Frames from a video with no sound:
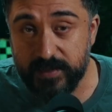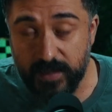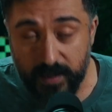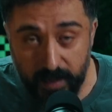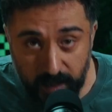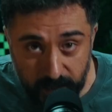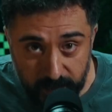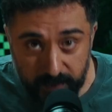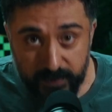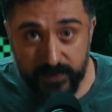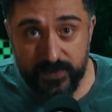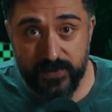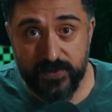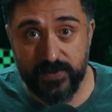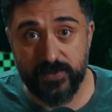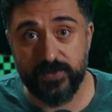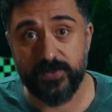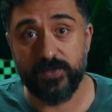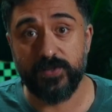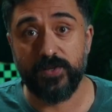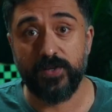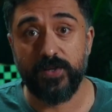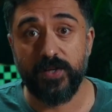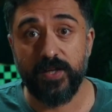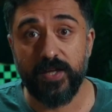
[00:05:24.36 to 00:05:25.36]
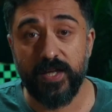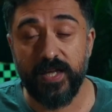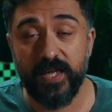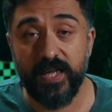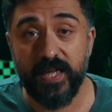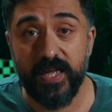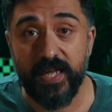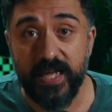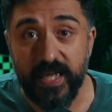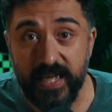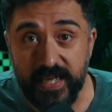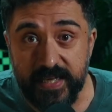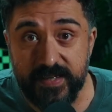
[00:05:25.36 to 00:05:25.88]
to us?
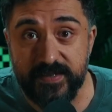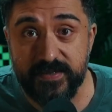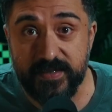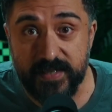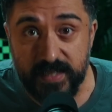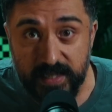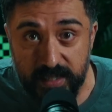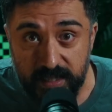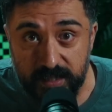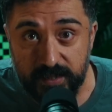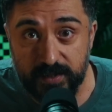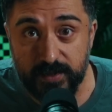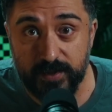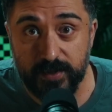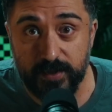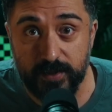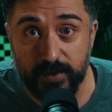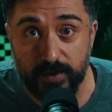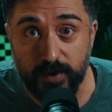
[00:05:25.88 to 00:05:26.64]
Is it